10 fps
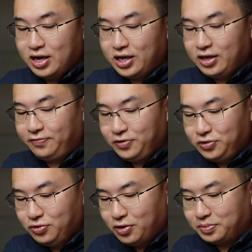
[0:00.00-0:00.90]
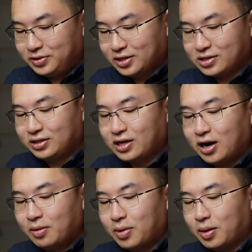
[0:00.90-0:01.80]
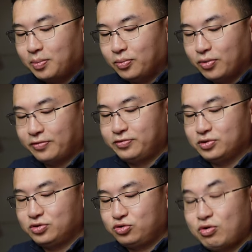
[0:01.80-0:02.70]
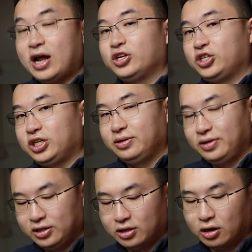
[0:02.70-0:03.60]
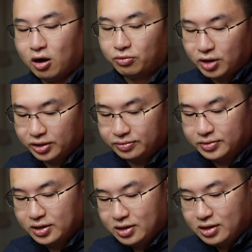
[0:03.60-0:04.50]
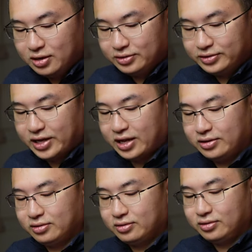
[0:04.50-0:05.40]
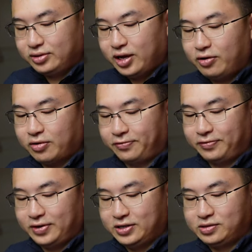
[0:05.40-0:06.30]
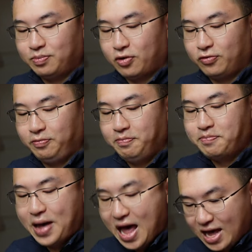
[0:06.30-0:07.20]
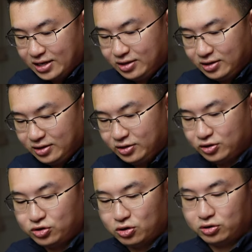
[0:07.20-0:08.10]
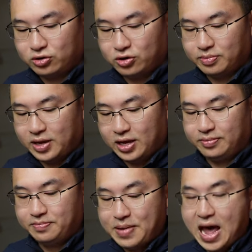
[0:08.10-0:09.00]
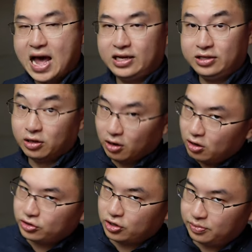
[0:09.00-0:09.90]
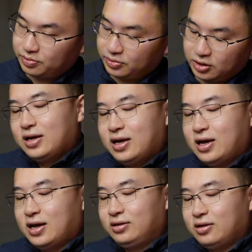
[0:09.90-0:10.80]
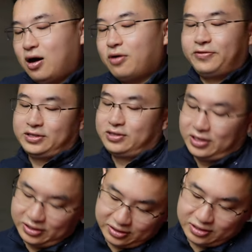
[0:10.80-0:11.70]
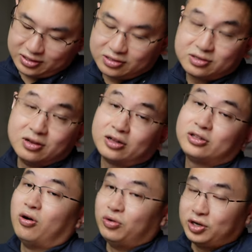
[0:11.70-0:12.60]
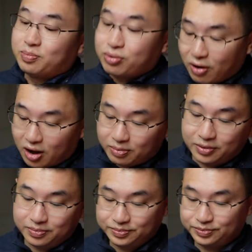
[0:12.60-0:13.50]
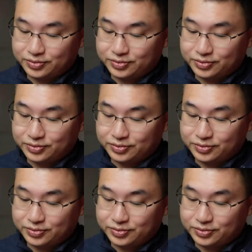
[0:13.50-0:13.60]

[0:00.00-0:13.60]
If Europe doesn't come up with strategy in the long run, then tariff is both bad in the short term and bad in the long term. And obviously, this is not the only problem.